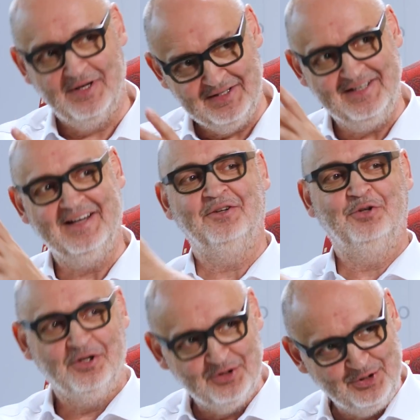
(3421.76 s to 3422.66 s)
idea and
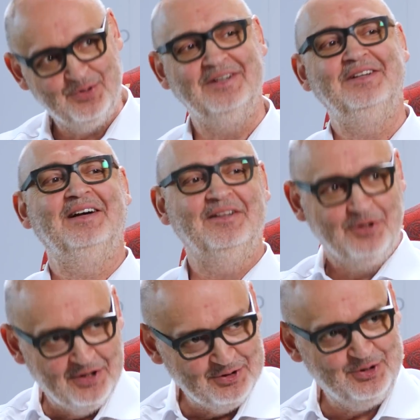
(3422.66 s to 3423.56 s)
another new idea and
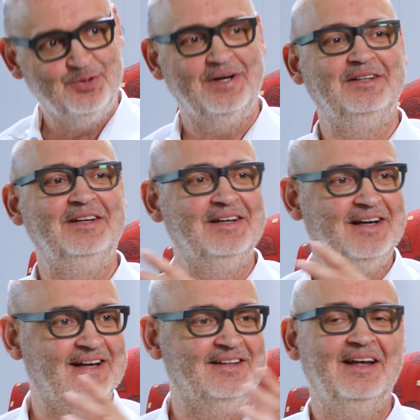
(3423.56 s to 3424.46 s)
another new idea,
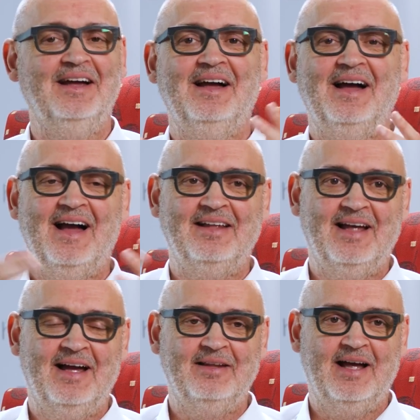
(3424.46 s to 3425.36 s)

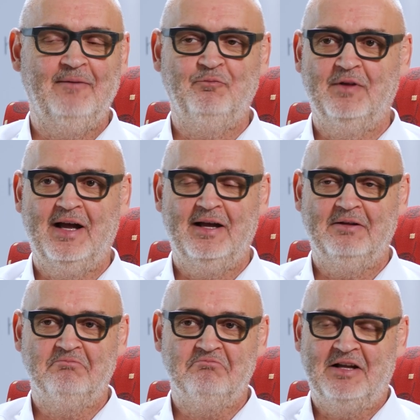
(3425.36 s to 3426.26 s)

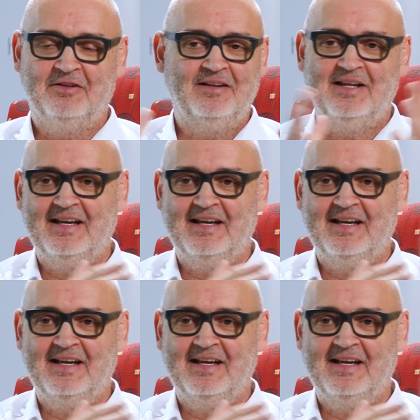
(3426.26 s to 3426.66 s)
and then they